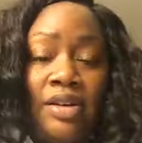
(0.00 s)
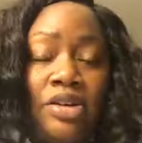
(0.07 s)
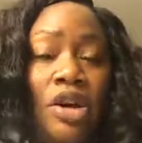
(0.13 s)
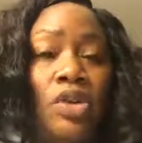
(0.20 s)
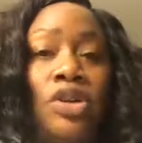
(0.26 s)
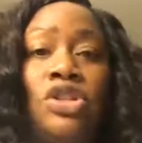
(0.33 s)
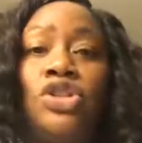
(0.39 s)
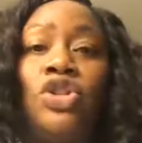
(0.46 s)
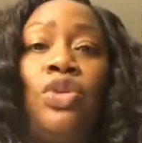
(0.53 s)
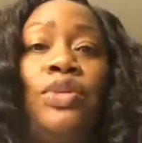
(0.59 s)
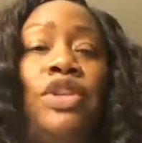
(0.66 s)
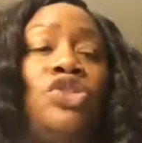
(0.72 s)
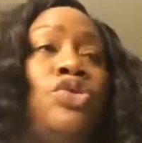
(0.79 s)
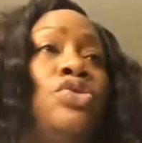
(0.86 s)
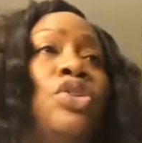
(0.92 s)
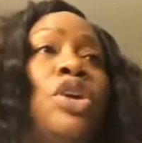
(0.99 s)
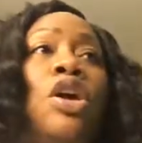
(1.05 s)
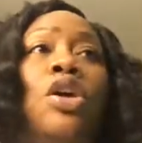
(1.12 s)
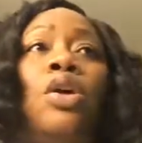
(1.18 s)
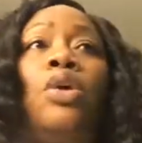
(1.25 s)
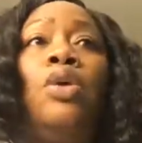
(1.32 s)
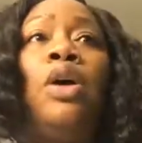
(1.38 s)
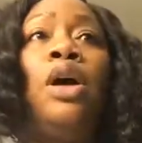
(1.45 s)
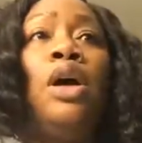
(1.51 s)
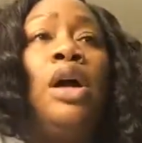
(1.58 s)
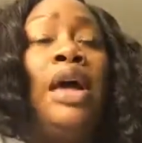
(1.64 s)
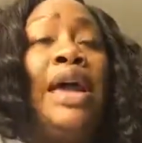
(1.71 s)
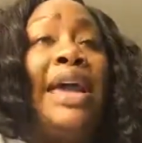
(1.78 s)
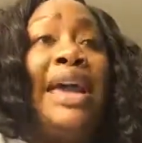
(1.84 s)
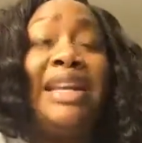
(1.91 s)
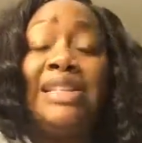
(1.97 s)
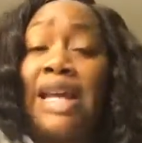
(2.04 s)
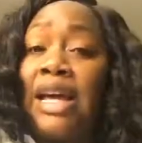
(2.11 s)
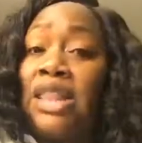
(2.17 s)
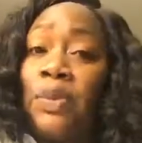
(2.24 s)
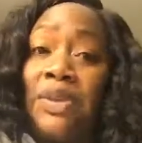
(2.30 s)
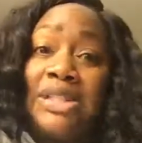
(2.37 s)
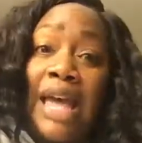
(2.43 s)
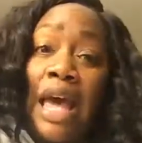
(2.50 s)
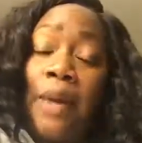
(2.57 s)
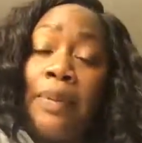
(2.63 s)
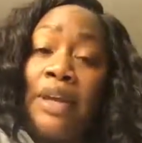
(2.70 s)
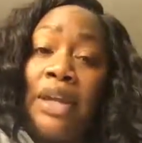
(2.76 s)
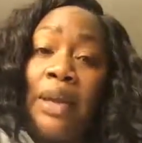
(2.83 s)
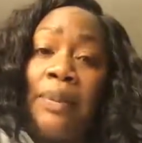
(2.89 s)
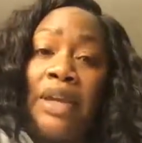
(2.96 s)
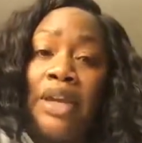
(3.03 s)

Don't assume that you know exactly what's happening,